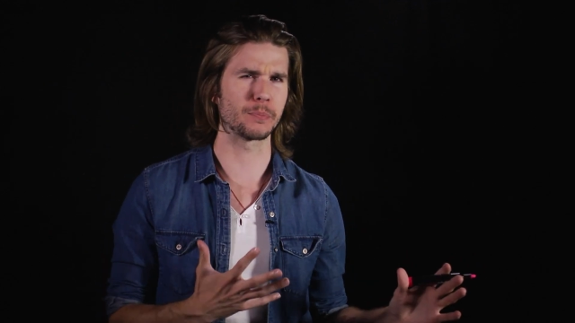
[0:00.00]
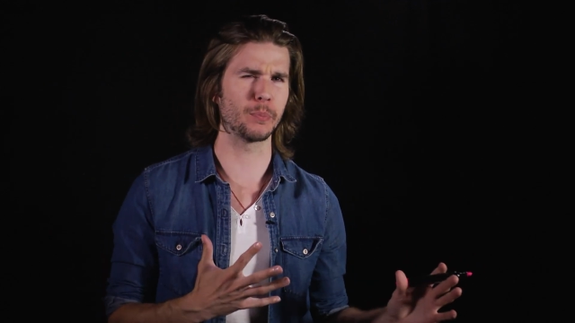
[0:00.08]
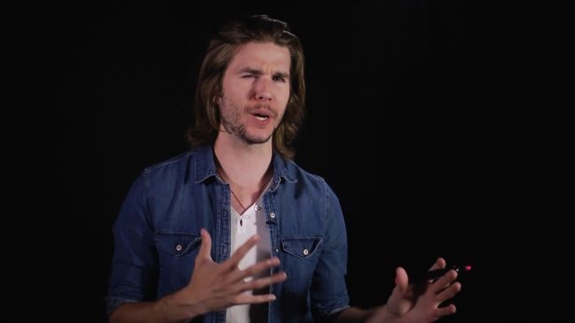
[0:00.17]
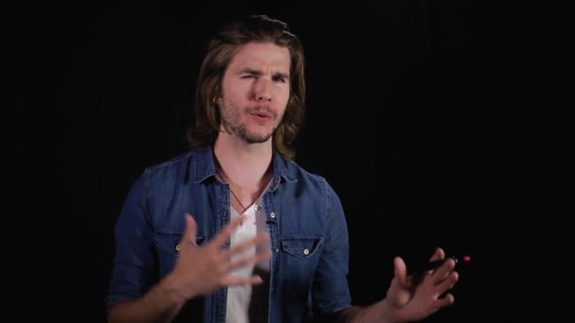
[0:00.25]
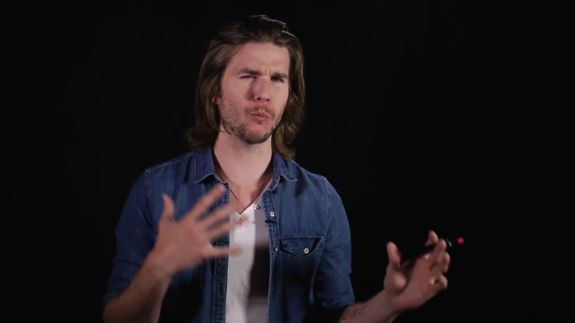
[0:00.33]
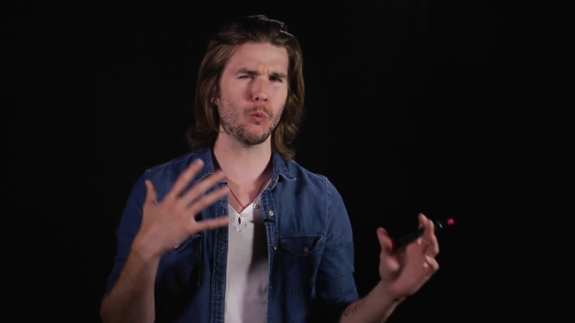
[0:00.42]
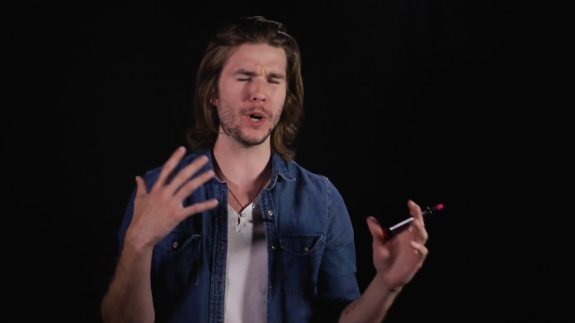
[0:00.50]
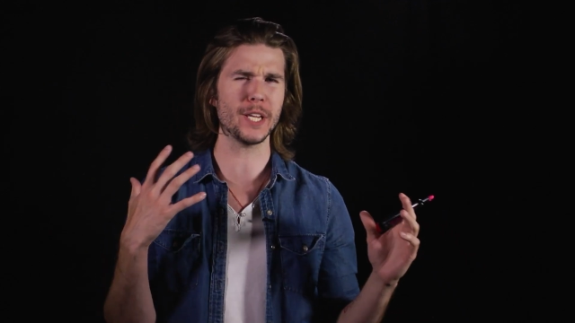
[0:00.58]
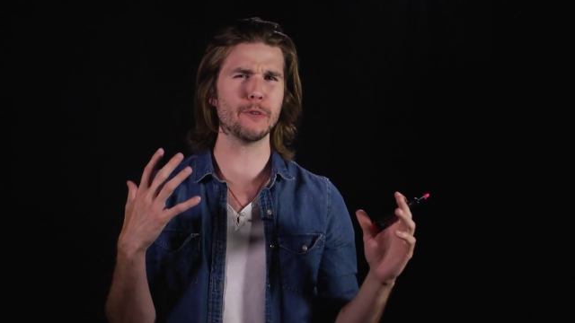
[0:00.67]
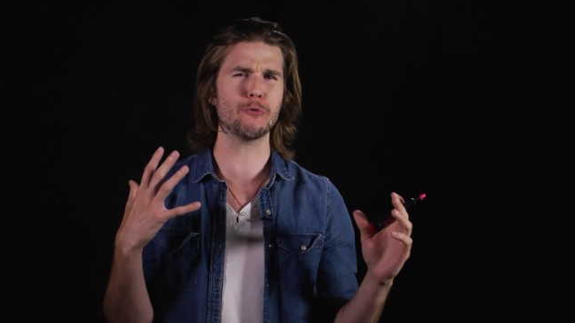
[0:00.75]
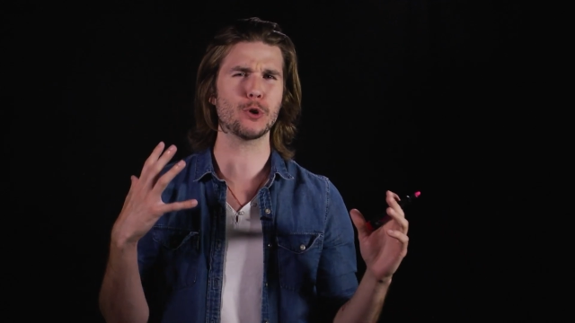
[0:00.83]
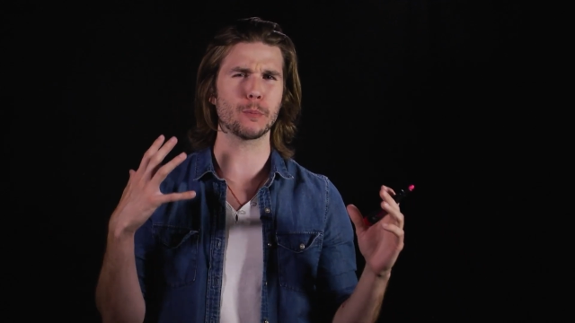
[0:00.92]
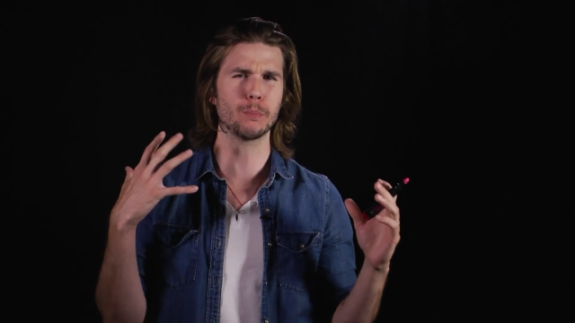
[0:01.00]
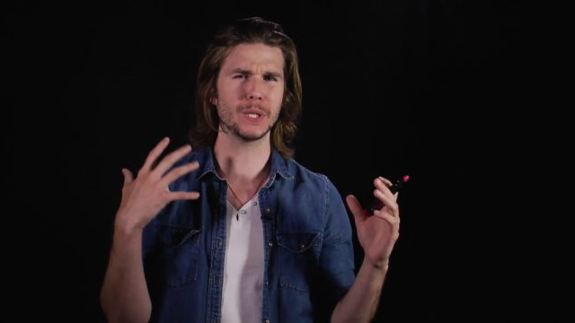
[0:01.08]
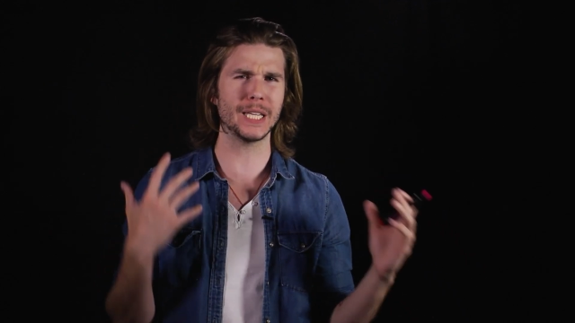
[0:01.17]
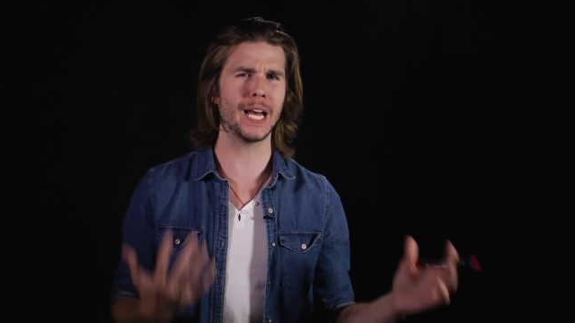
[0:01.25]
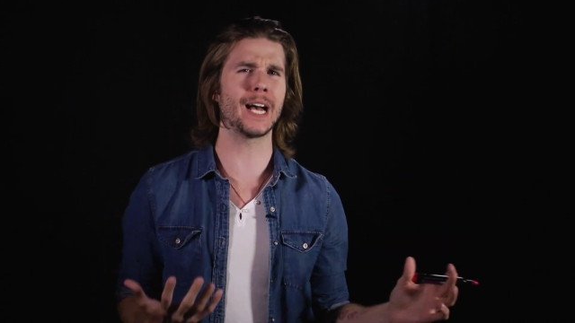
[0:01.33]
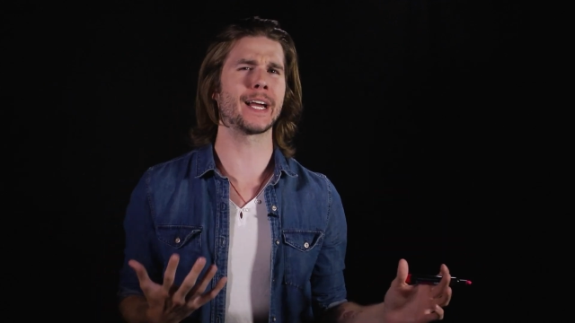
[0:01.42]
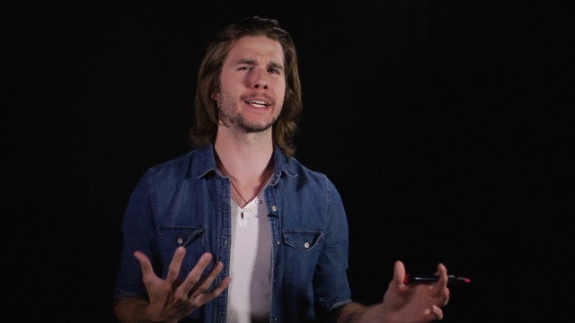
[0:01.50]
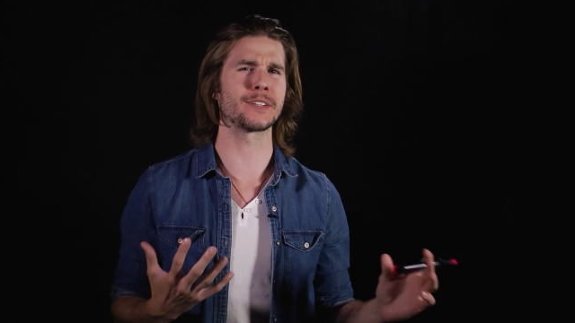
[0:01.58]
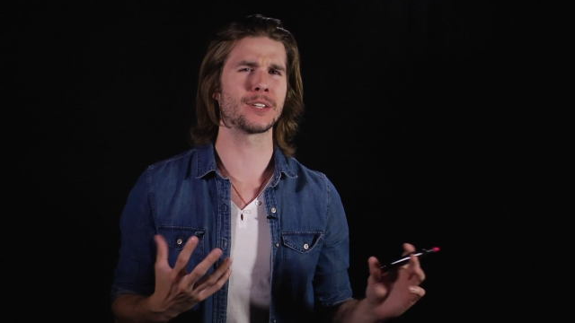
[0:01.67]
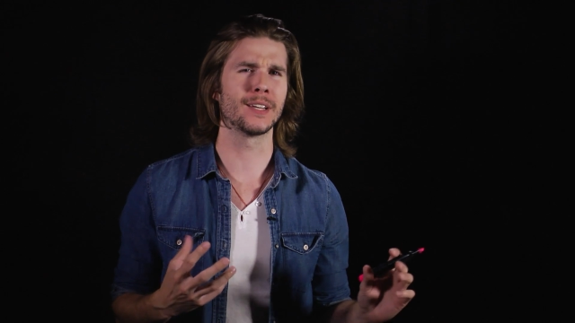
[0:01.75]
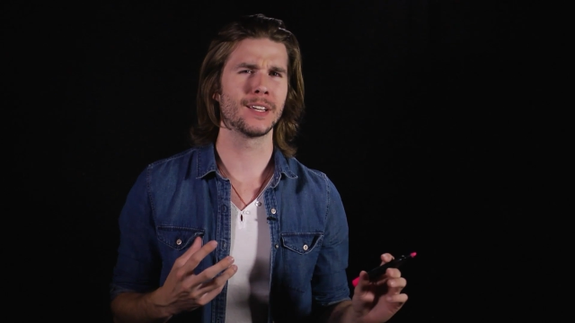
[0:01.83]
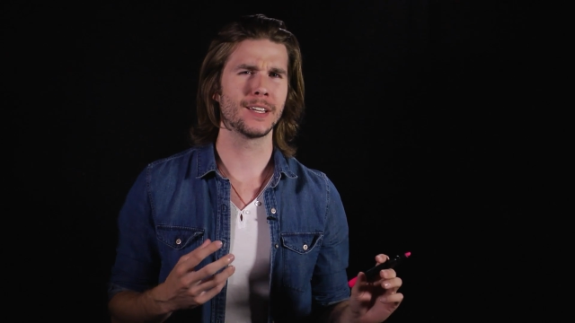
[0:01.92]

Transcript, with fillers: But what if you're blind?